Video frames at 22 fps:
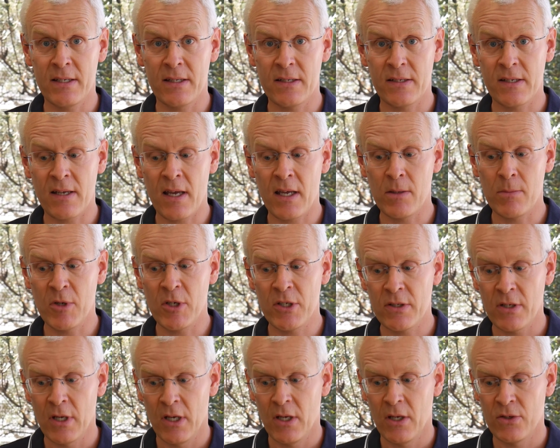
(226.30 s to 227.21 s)
in the
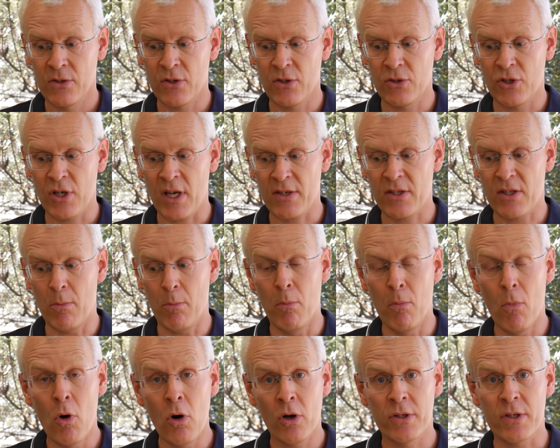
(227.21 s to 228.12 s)
sediment suggests that
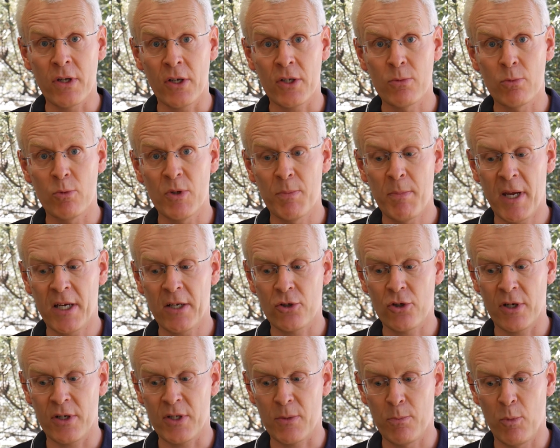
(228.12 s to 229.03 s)
more dust was being
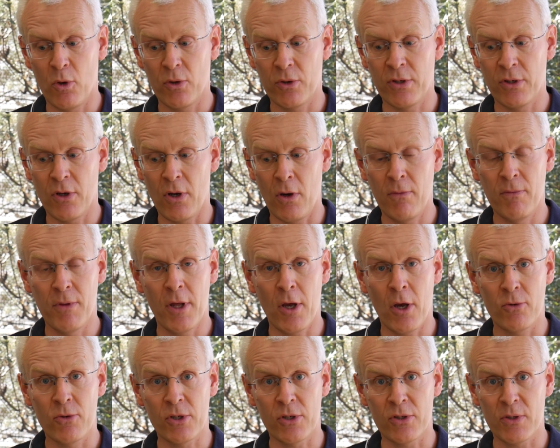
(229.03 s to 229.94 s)
transported over the
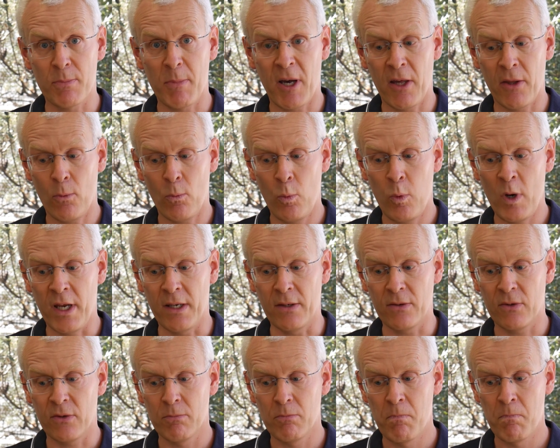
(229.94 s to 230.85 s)
oceans by the
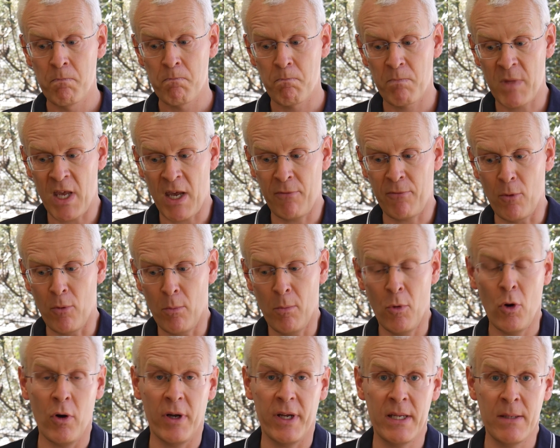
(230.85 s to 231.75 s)
wind. Therefore,
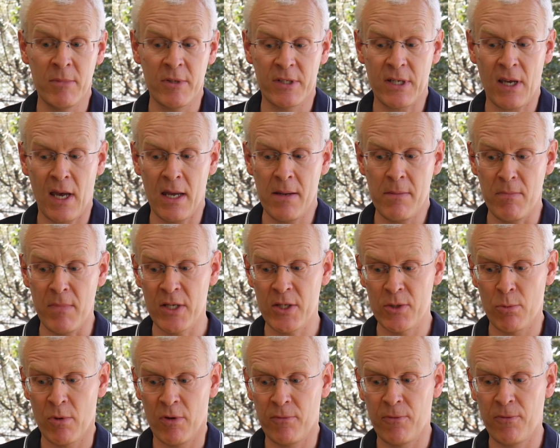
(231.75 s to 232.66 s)
more hematite
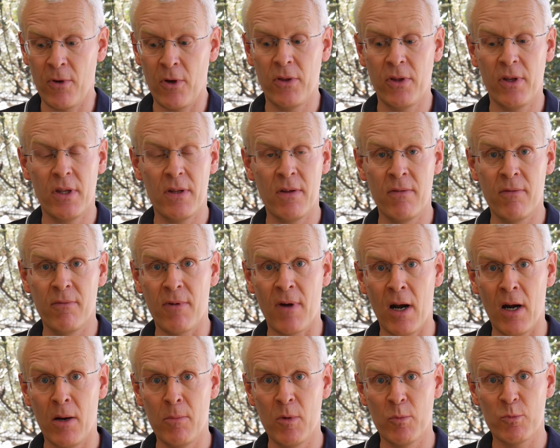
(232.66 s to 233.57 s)
means we infer that the
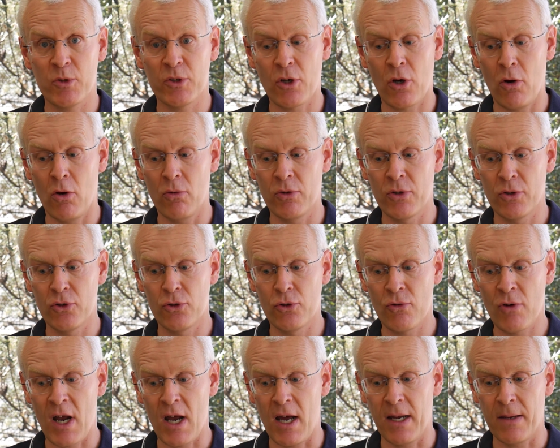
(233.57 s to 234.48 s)
environment was cold and
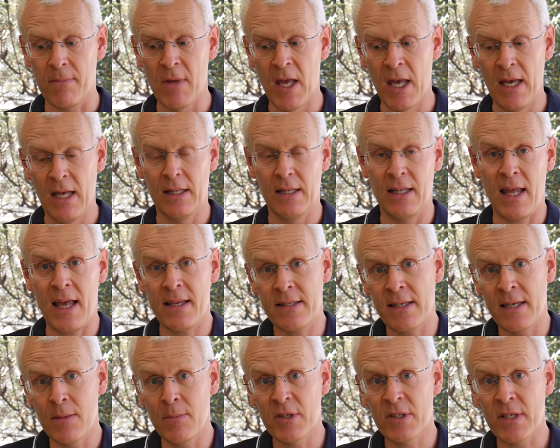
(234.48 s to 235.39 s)
dry. Less
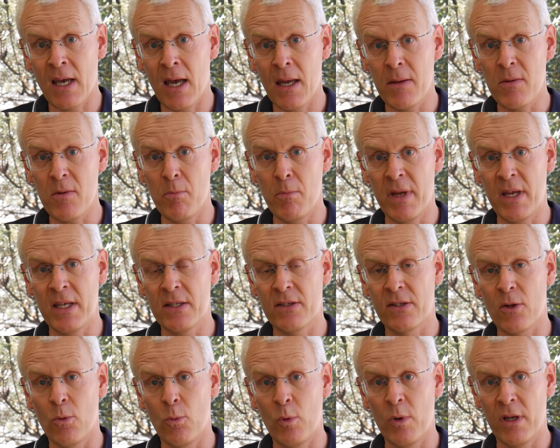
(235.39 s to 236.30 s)
hematite
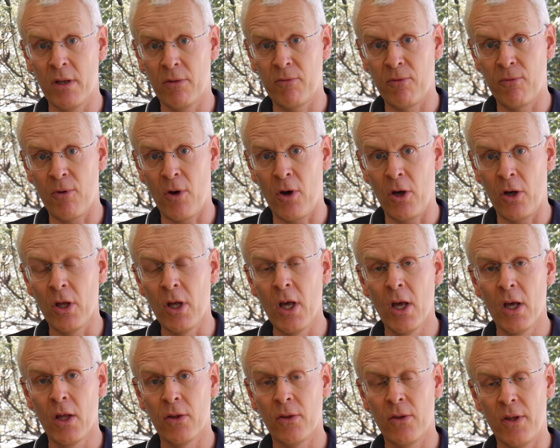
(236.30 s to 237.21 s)
means that we infer
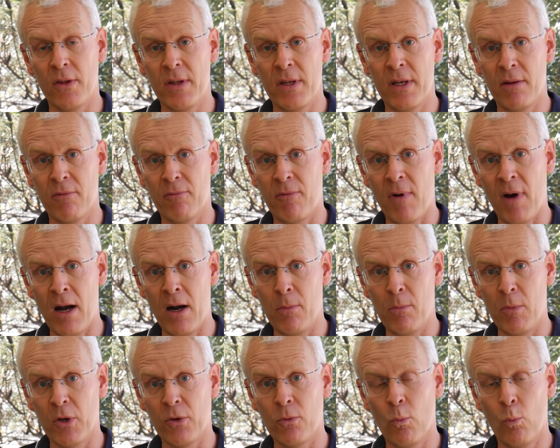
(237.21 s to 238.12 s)
that the
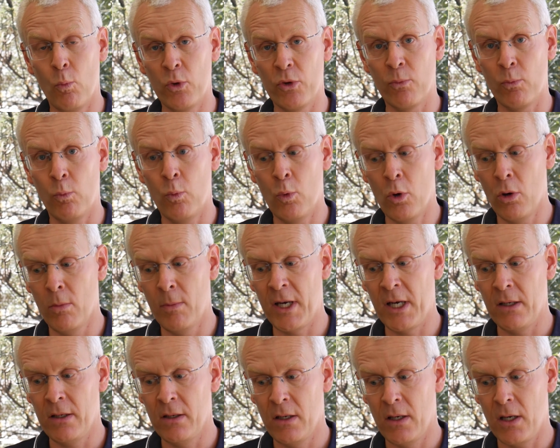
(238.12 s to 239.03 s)
environment was
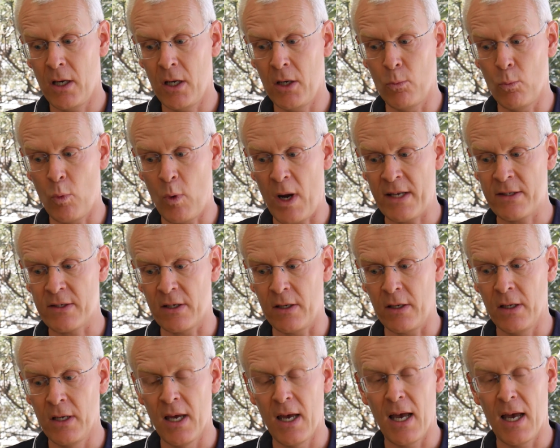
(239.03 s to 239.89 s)
warmer and wetter,